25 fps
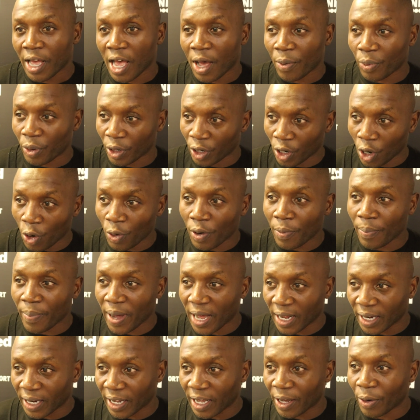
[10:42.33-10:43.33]
And we're going
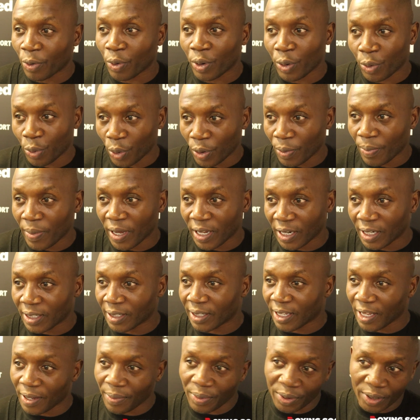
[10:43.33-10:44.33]
back there. We, we made
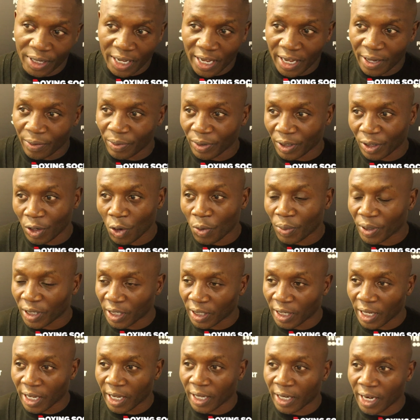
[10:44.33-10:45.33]
his debut there with
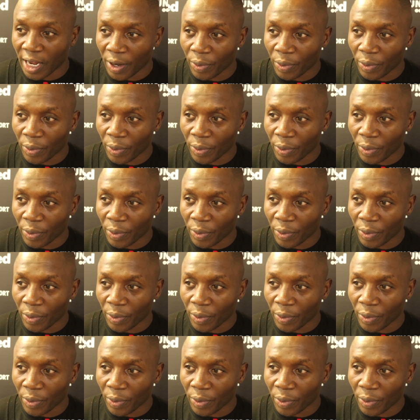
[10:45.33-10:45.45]
nobody there.